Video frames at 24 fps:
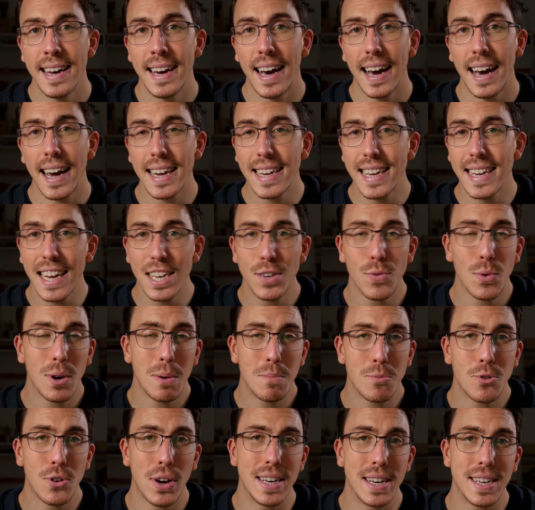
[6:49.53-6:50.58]
I guess what
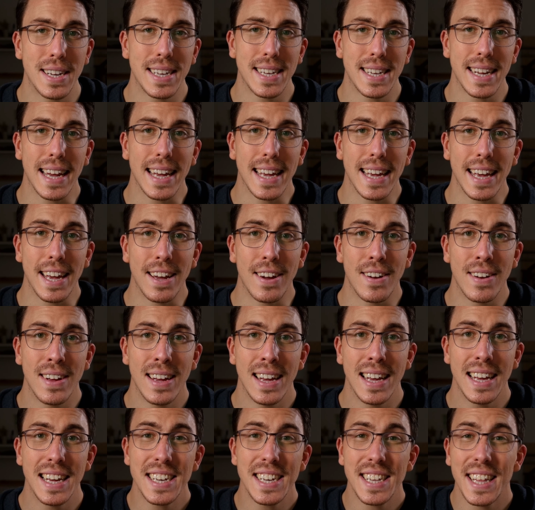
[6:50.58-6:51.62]
I'm trying to say here
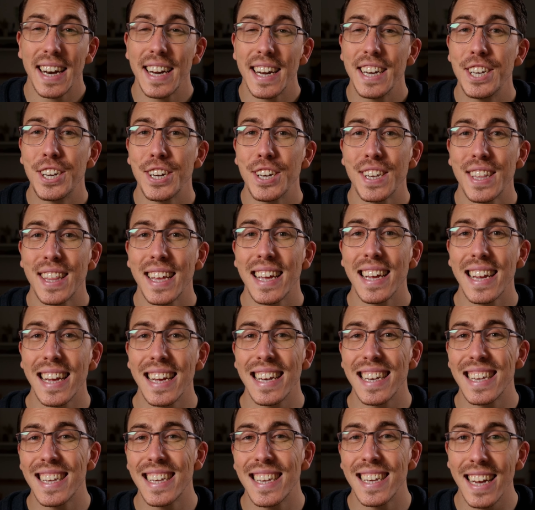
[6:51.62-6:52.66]
is that I just think
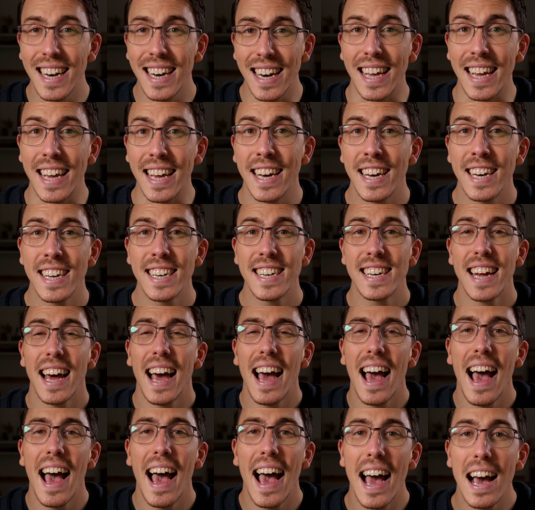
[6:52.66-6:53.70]
it's silly to
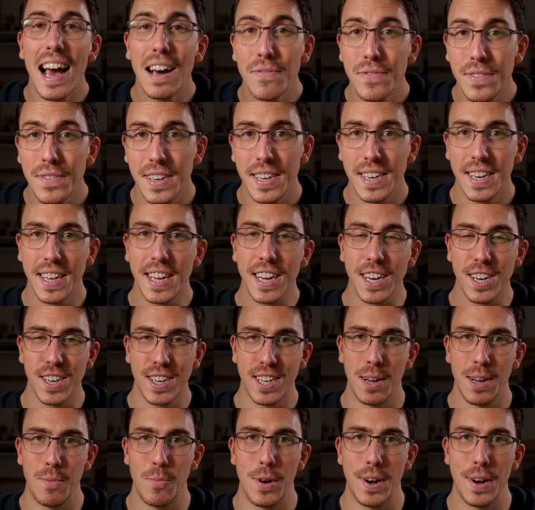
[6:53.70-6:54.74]
have to teach
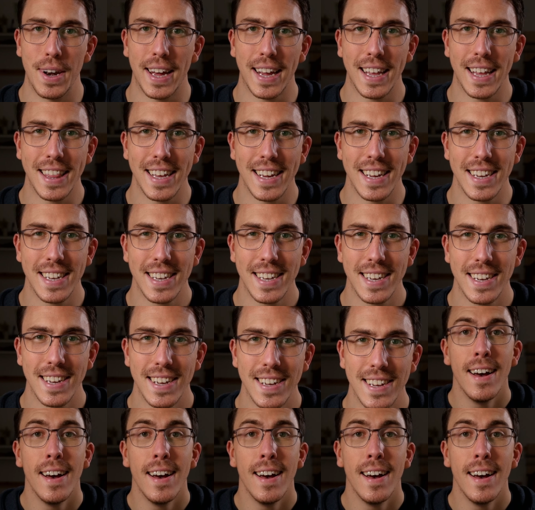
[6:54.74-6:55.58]
someone like this.